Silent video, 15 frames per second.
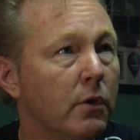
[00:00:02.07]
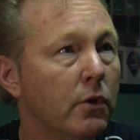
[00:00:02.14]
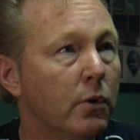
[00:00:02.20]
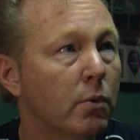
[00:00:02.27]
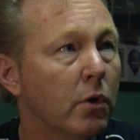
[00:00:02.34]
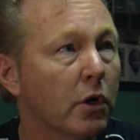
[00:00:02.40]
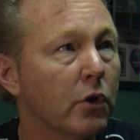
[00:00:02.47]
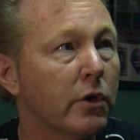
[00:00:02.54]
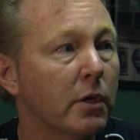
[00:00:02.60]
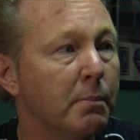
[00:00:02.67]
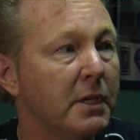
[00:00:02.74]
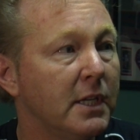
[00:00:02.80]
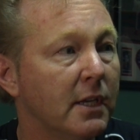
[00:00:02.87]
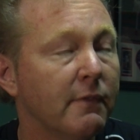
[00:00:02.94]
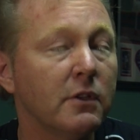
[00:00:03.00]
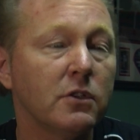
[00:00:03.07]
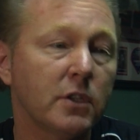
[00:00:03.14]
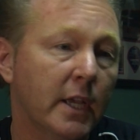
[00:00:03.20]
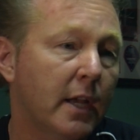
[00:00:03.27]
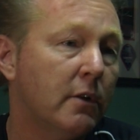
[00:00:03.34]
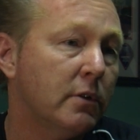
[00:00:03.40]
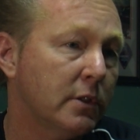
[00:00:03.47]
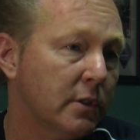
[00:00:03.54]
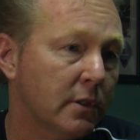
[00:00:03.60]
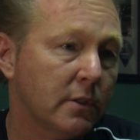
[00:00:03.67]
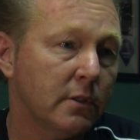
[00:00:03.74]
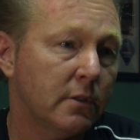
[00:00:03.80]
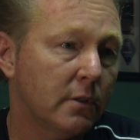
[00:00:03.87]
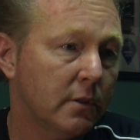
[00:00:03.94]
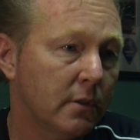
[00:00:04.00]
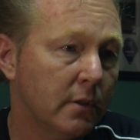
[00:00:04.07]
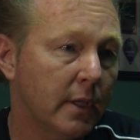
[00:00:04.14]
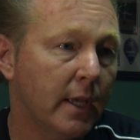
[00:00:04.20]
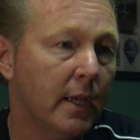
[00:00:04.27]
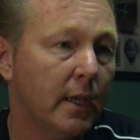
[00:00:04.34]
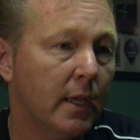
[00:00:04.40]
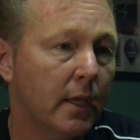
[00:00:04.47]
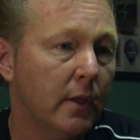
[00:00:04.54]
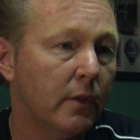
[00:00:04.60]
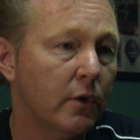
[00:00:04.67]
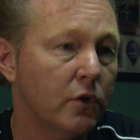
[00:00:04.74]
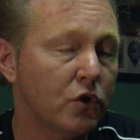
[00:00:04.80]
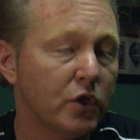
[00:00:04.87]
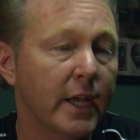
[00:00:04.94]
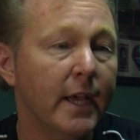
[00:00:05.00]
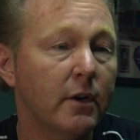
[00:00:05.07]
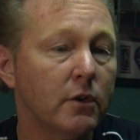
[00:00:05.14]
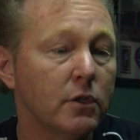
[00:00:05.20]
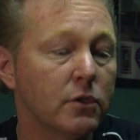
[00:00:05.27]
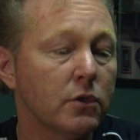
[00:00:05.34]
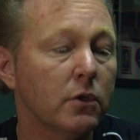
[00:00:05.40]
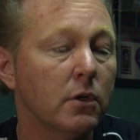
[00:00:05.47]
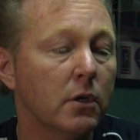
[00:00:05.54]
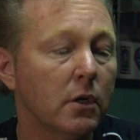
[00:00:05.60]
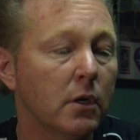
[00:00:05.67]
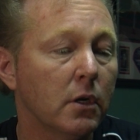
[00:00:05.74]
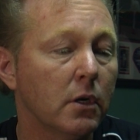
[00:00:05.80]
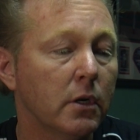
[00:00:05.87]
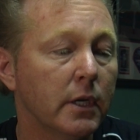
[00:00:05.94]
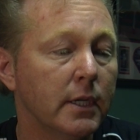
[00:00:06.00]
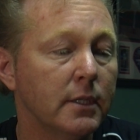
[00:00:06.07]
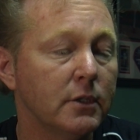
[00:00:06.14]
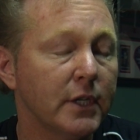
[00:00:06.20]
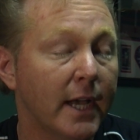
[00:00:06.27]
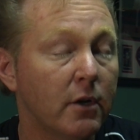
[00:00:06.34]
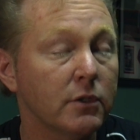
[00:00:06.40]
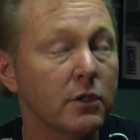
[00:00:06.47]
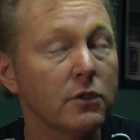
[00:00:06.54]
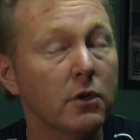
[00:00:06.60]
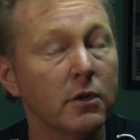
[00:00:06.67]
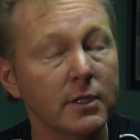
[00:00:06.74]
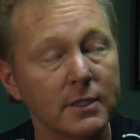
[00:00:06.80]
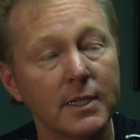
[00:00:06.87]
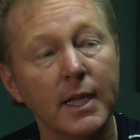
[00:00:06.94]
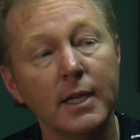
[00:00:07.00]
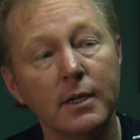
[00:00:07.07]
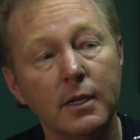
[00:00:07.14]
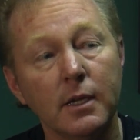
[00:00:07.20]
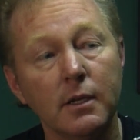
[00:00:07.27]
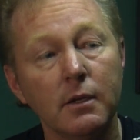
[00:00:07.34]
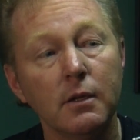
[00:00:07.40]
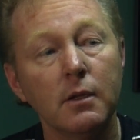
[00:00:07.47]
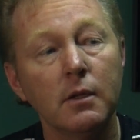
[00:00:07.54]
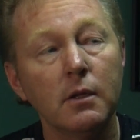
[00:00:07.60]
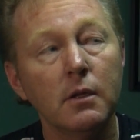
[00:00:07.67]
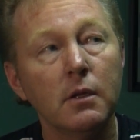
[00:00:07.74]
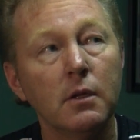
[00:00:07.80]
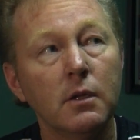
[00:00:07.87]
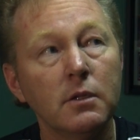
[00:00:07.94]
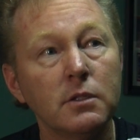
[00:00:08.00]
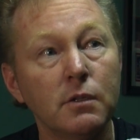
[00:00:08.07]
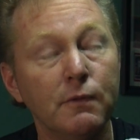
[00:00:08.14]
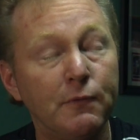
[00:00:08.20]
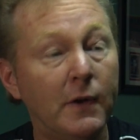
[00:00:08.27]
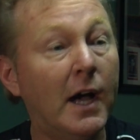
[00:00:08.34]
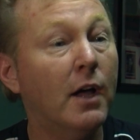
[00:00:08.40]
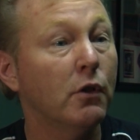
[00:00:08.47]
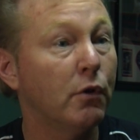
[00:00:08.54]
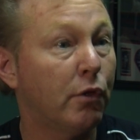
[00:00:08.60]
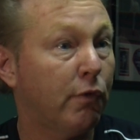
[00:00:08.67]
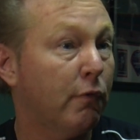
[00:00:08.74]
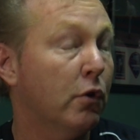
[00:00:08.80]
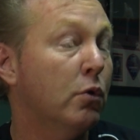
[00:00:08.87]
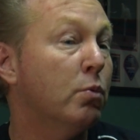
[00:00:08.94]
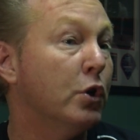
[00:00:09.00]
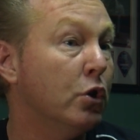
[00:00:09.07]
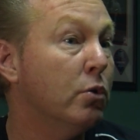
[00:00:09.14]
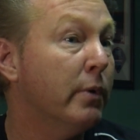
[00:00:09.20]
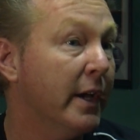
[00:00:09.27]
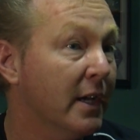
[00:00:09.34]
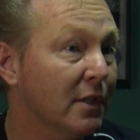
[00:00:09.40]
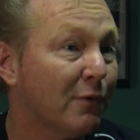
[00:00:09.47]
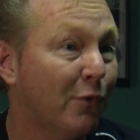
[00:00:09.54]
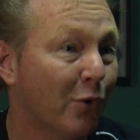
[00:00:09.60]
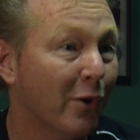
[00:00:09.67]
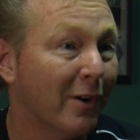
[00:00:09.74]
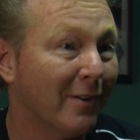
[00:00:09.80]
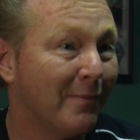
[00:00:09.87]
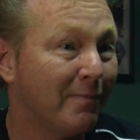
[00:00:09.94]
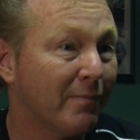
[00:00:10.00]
you are going to be given challenges. And those challenges are intended to follow through what you ask for.